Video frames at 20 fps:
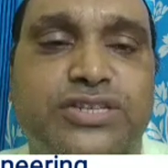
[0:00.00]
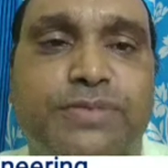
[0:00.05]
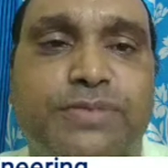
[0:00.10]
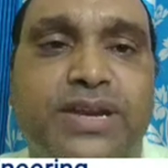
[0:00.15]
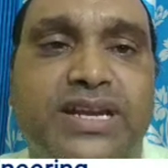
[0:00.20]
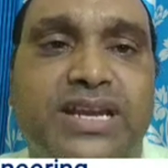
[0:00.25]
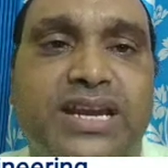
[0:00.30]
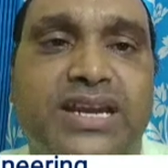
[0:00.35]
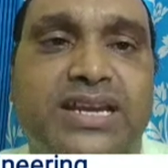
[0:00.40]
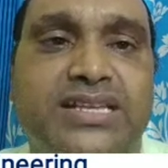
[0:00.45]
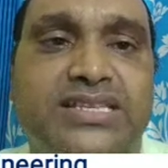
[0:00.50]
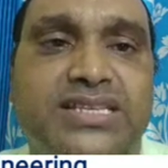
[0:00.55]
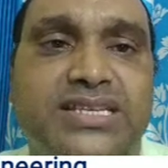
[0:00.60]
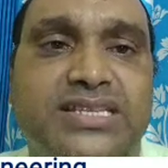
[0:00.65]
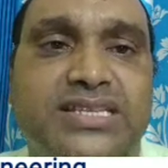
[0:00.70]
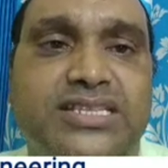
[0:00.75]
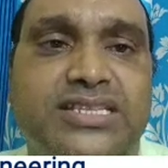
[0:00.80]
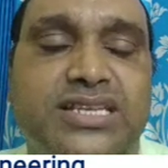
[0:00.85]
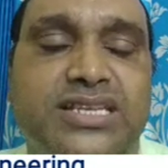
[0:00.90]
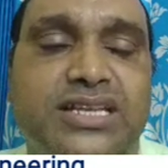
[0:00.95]
byte address
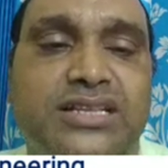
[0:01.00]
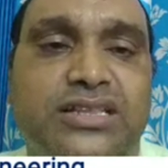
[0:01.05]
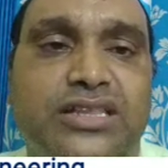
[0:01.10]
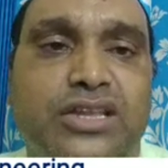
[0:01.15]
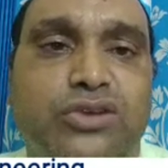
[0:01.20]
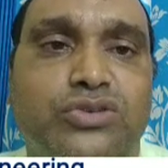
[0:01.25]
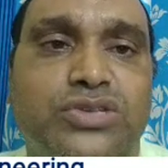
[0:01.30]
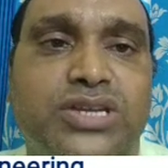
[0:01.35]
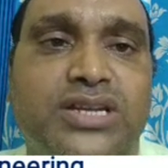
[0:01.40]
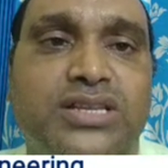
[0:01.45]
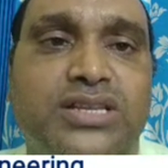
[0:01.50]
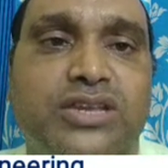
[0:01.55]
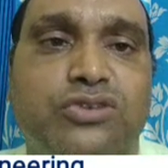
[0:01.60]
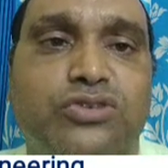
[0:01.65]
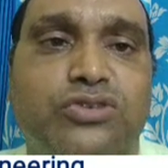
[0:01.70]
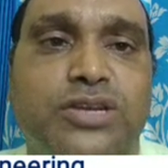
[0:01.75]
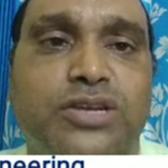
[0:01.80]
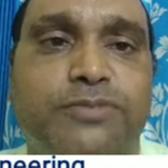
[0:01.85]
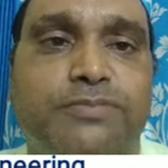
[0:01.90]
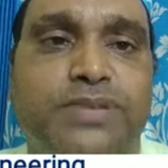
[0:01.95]
is
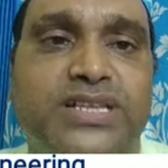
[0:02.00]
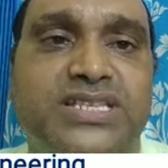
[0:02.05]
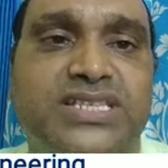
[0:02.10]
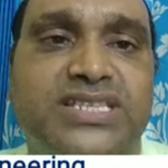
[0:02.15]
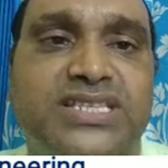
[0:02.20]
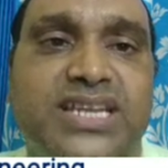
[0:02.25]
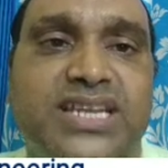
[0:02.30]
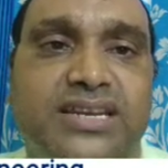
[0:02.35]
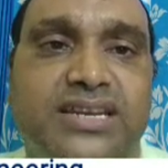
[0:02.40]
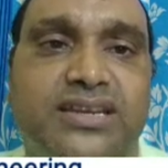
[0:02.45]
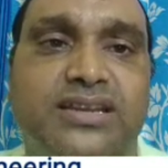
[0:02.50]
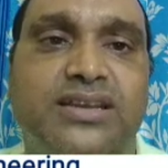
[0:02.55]
1000 plus 10